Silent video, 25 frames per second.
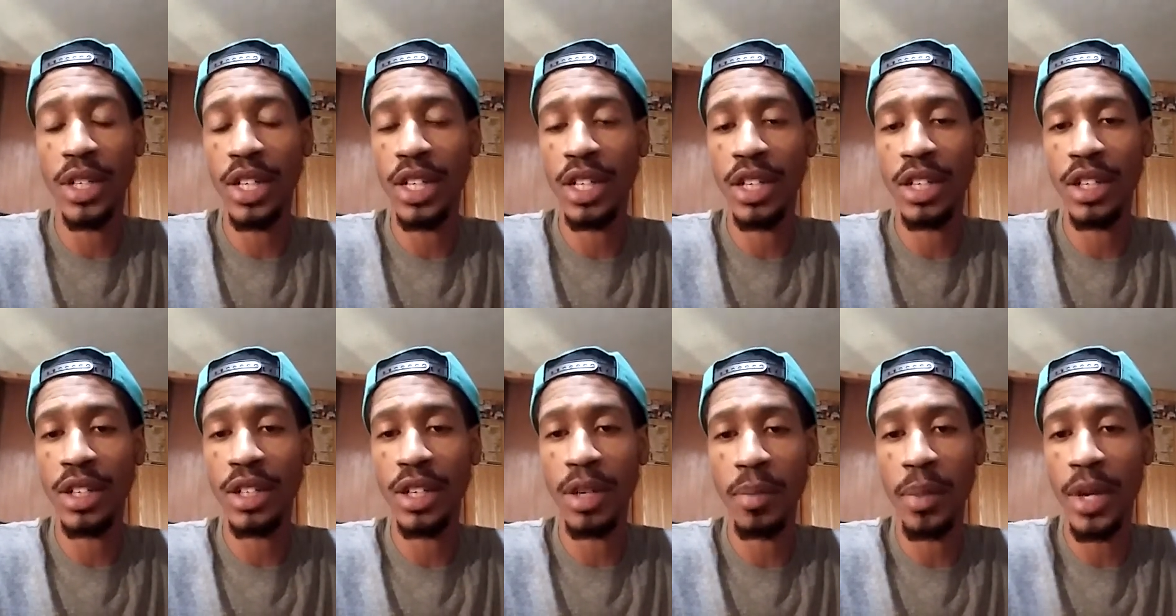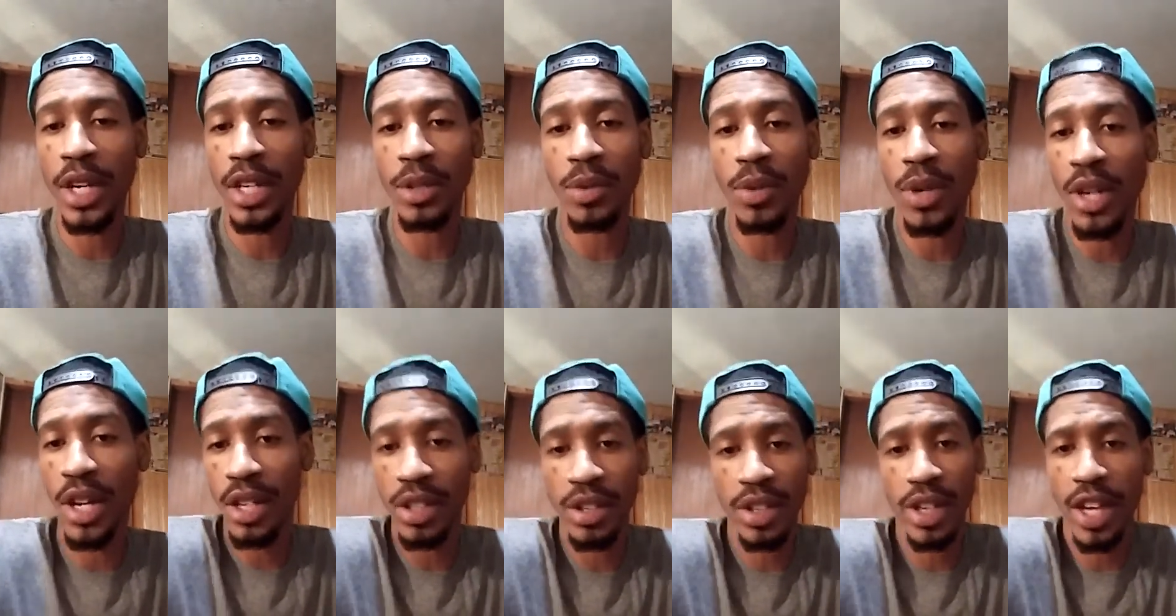Amanda
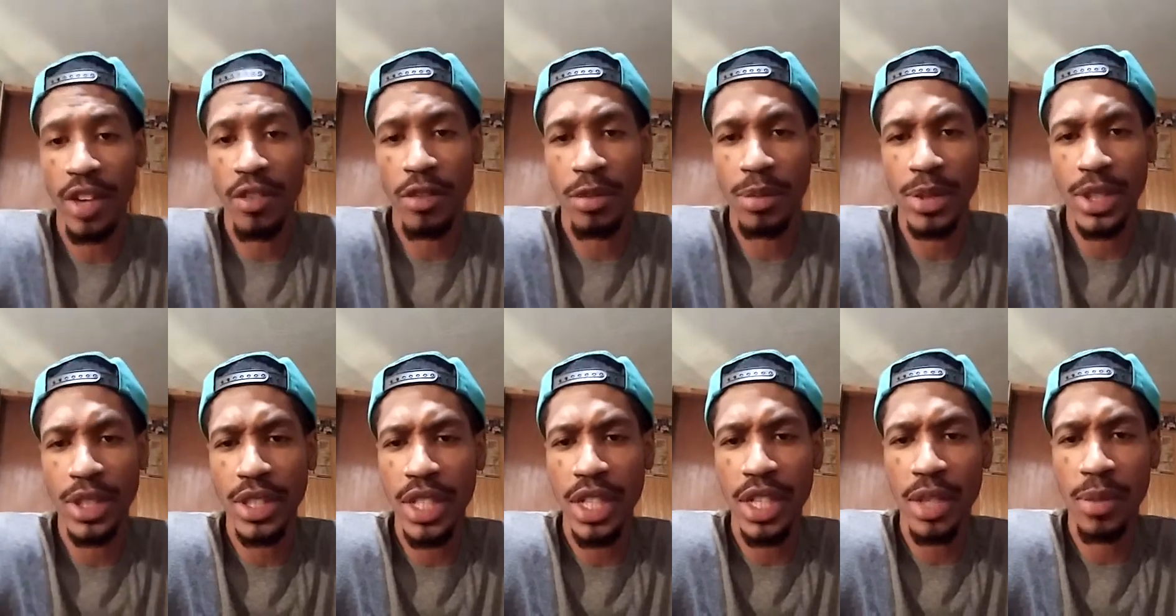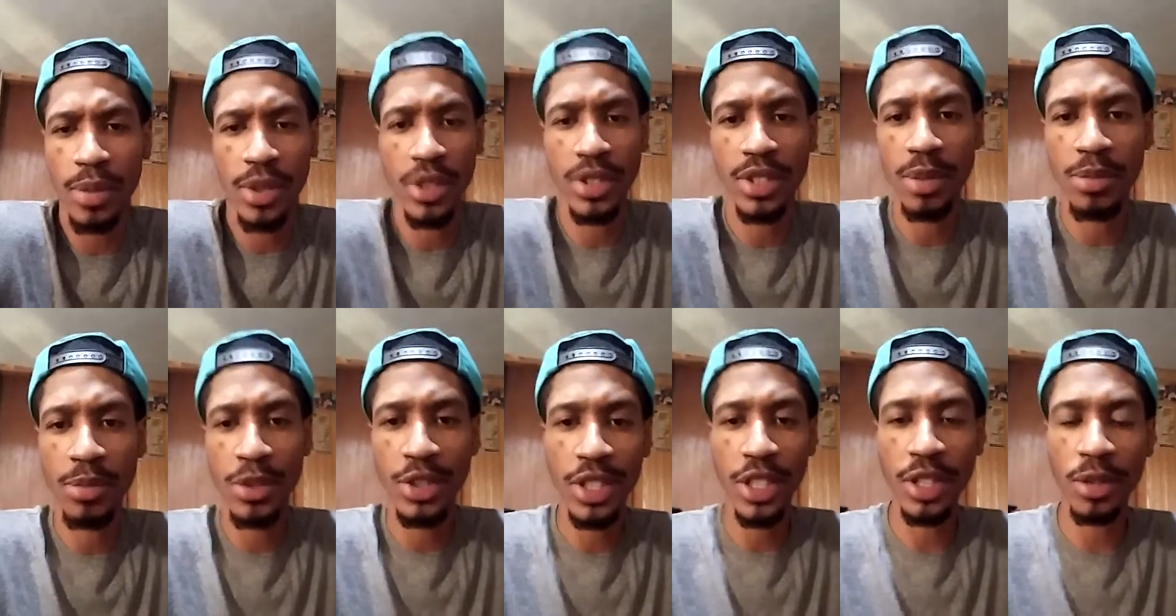Waller gave him a tip or
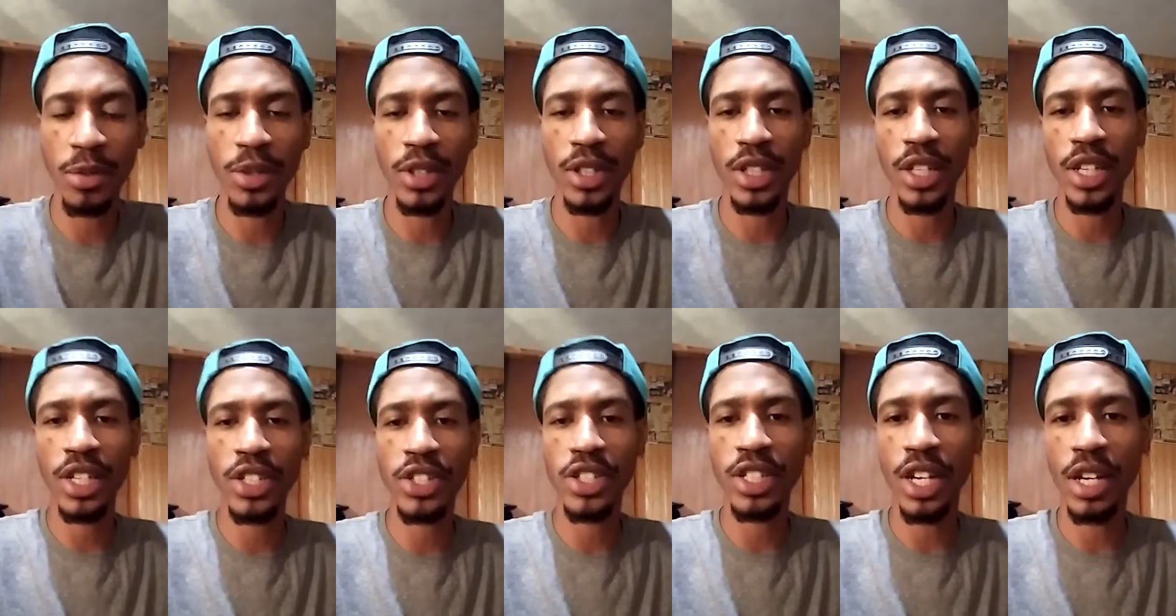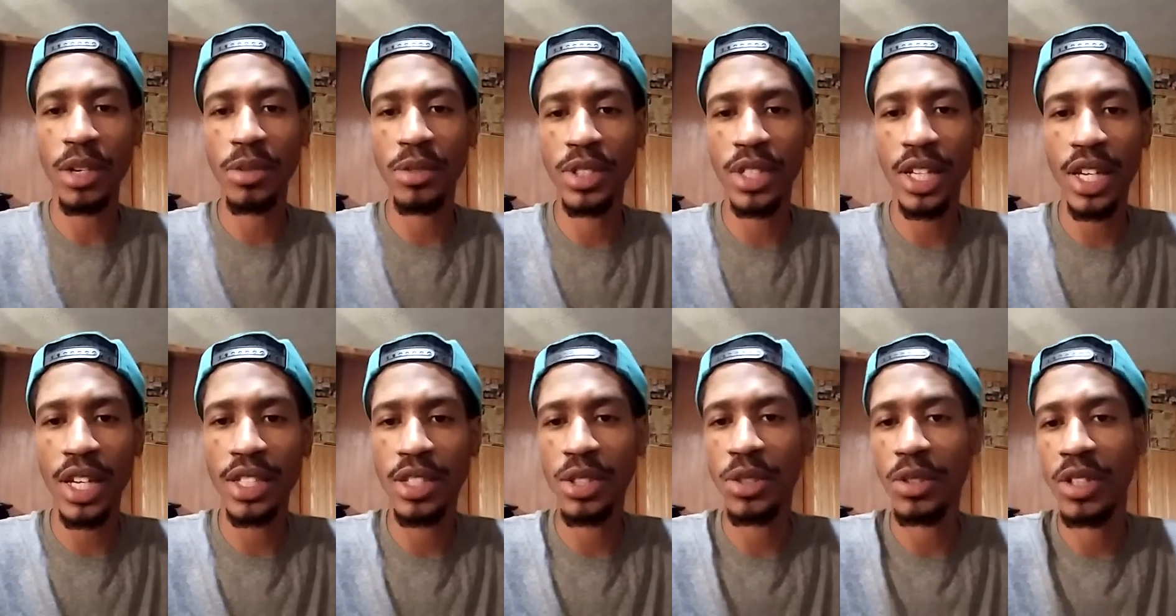some shit where Deadshot was
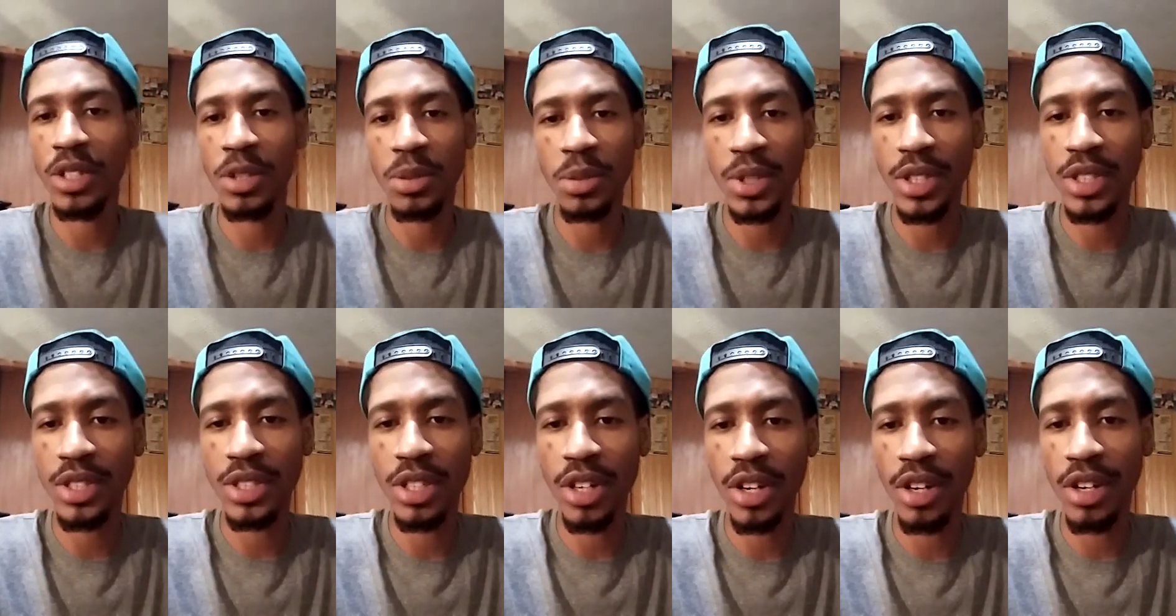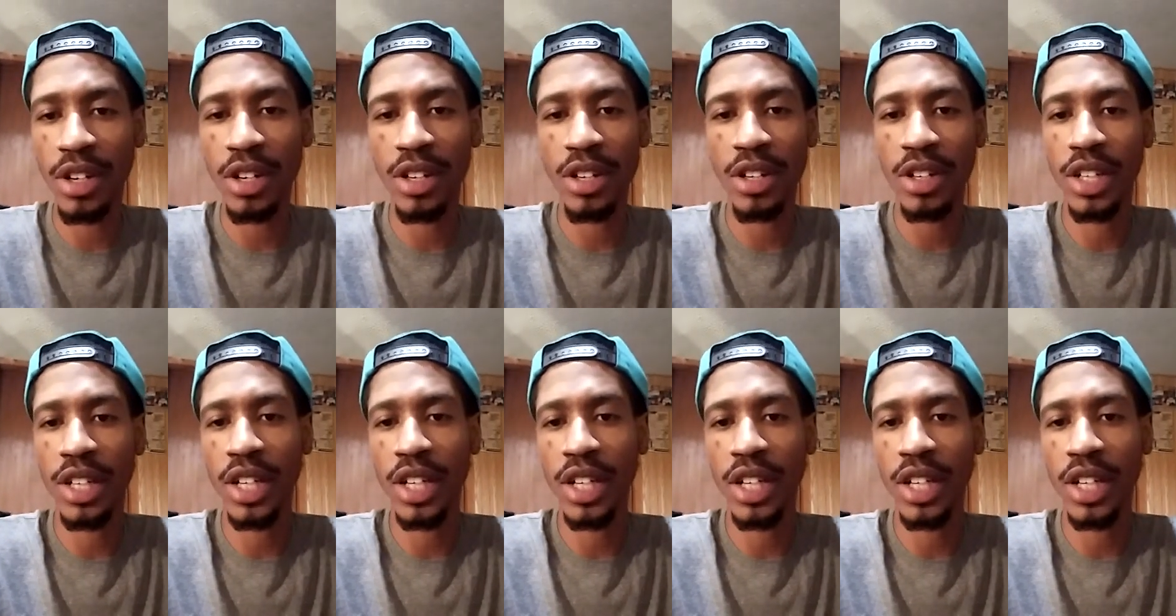at, so he's with his daughter.